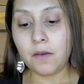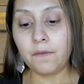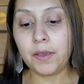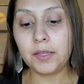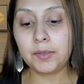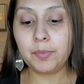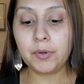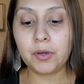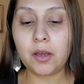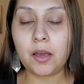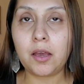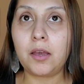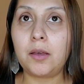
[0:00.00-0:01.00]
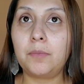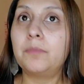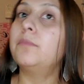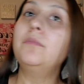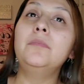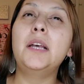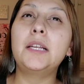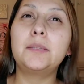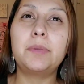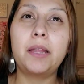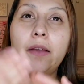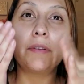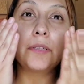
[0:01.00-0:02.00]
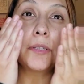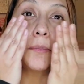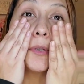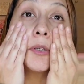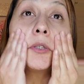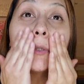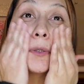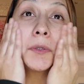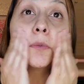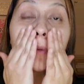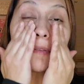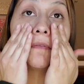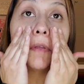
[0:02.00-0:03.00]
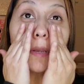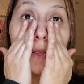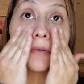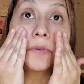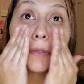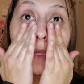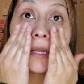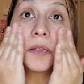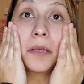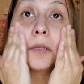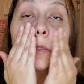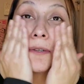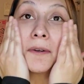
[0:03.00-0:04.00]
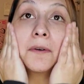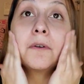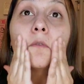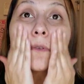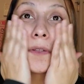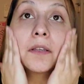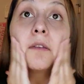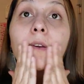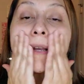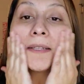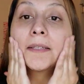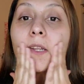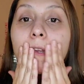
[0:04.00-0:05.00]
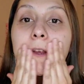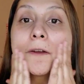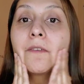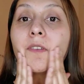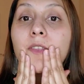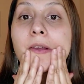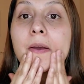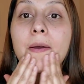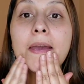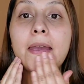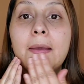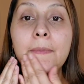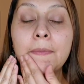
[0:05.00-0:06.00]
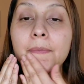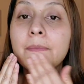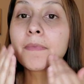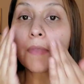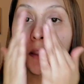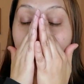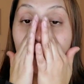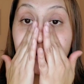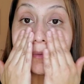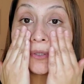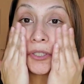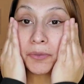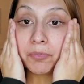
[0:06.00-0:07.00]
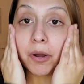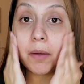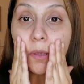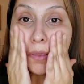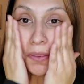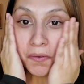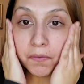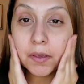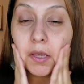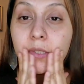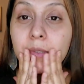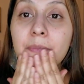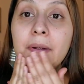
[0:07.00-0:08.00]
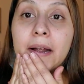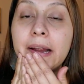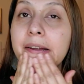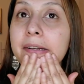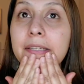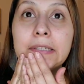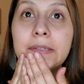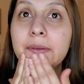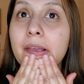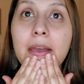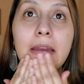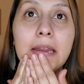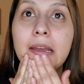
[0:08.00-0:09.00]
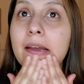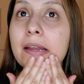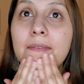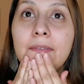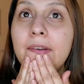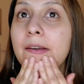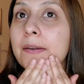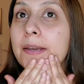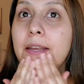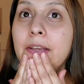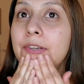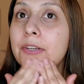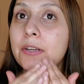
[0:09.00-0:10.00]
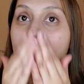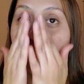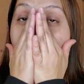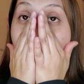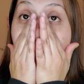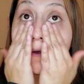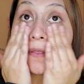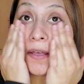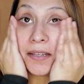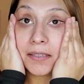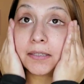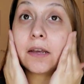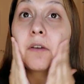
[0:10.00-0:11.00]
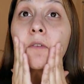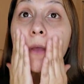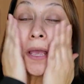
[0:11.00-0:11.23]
Facebook has been having some issues with videos lately, so hopefully you guys can hear everything okay. So we're just prepping the face prior to doing any kind of foundation and all that stuff.